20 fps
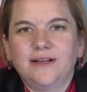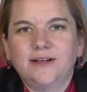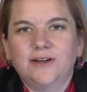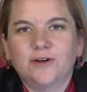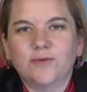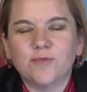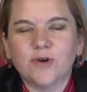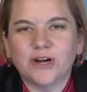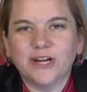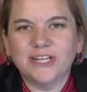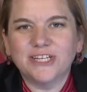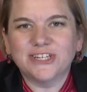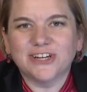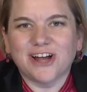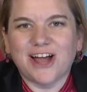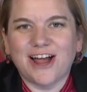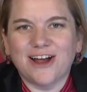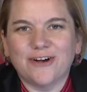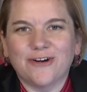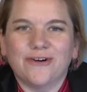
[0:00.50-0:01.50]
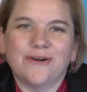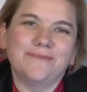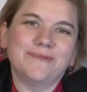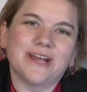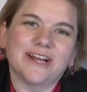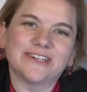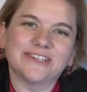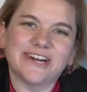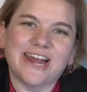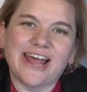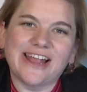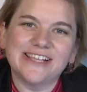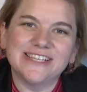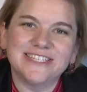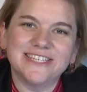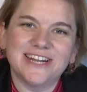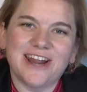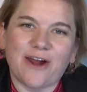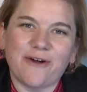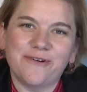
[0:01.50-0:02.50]
Good morning, Chicago. I'm Dr.
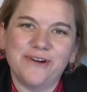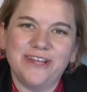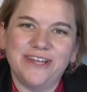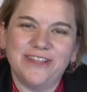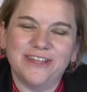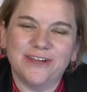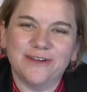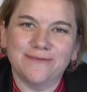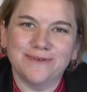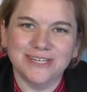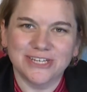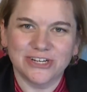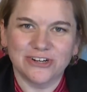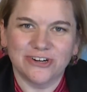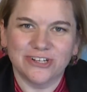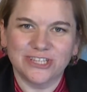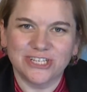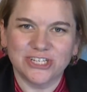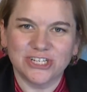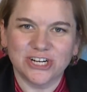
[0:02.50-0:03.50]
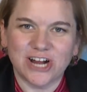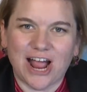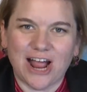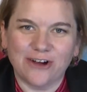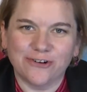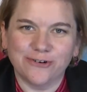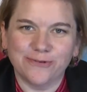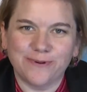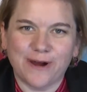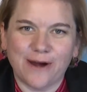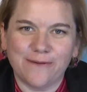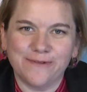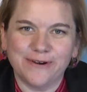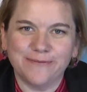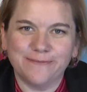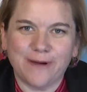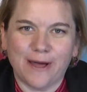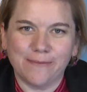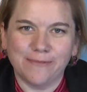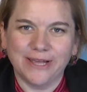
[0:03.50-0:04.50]
Allison Arwady, the Commissioner at the Chicago Department
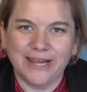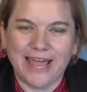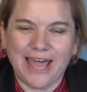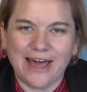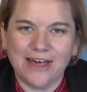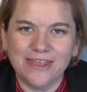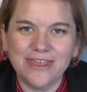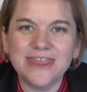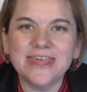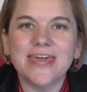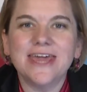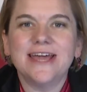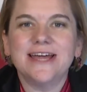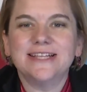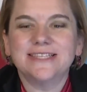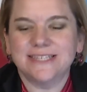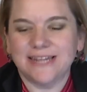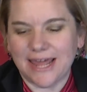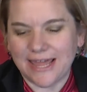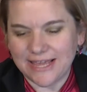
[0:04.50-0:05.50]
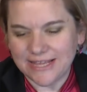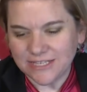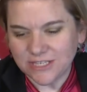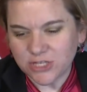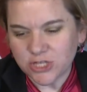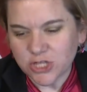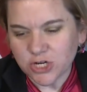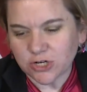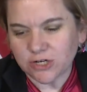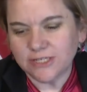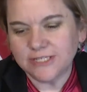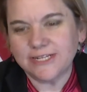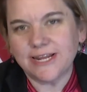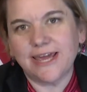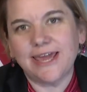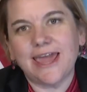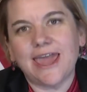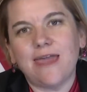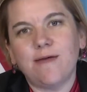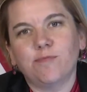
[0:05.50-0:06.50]
of Public Health. Today is
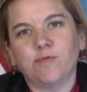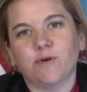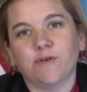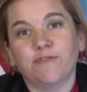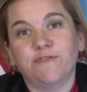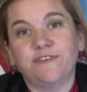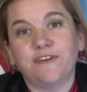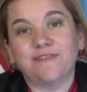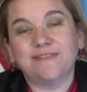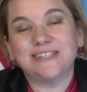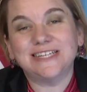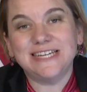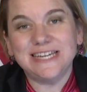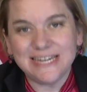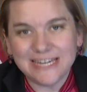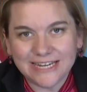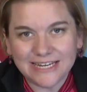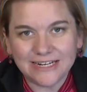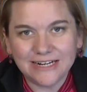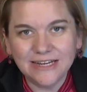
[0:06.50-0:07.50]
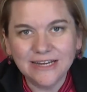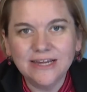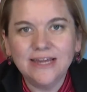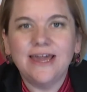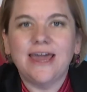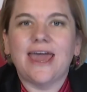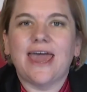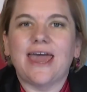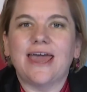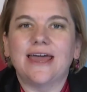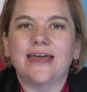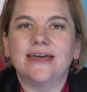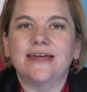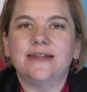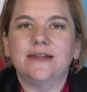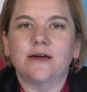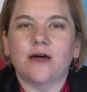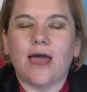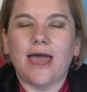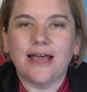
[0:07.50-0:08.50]
Thursday, April 15,
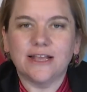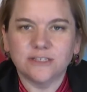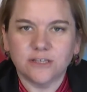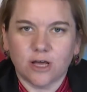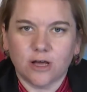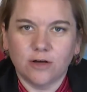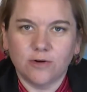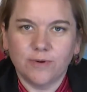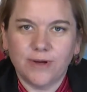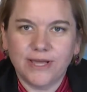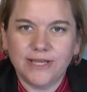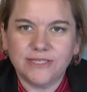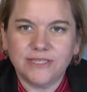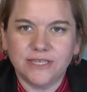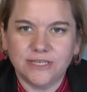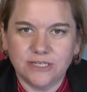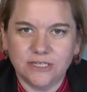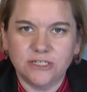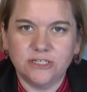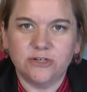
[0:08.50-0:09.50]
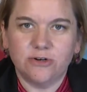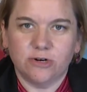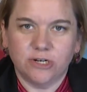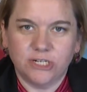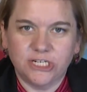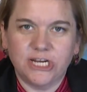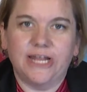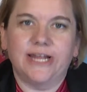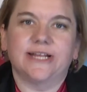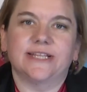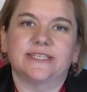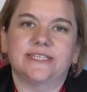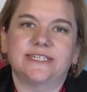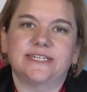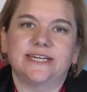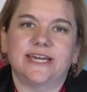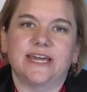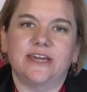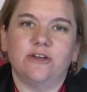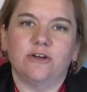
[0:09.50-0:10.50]
and as always, this is your chance to
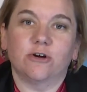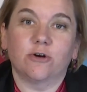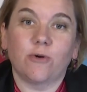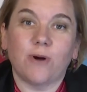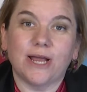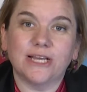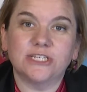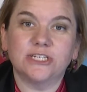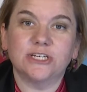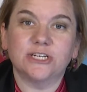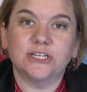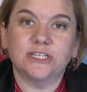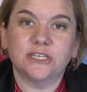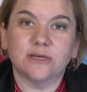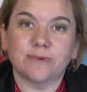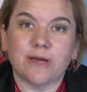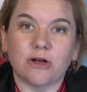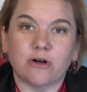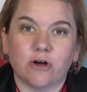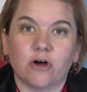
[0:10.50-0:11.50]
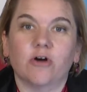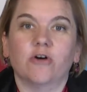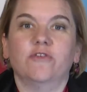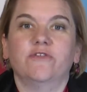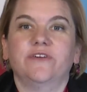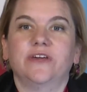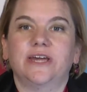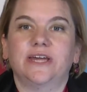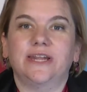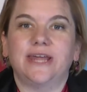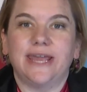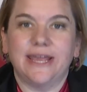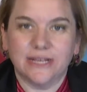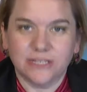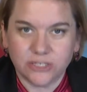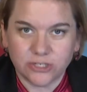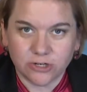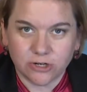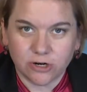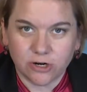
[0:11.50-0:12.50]
get your questions about COVID
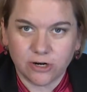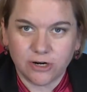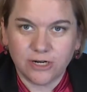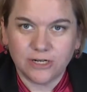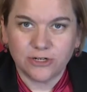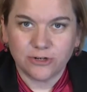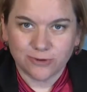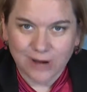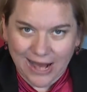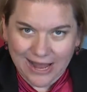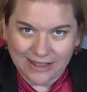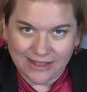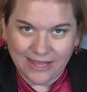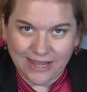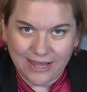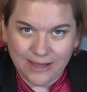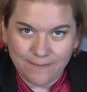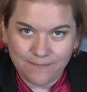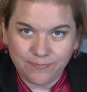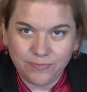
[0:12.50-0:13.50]
answered directly.